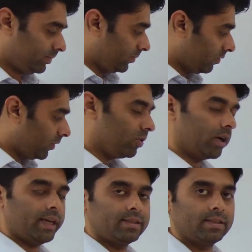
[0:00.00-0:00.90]
We
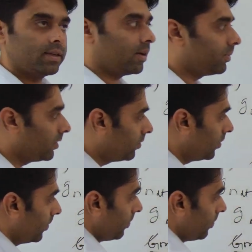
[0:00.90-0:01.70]
got x as r by 4.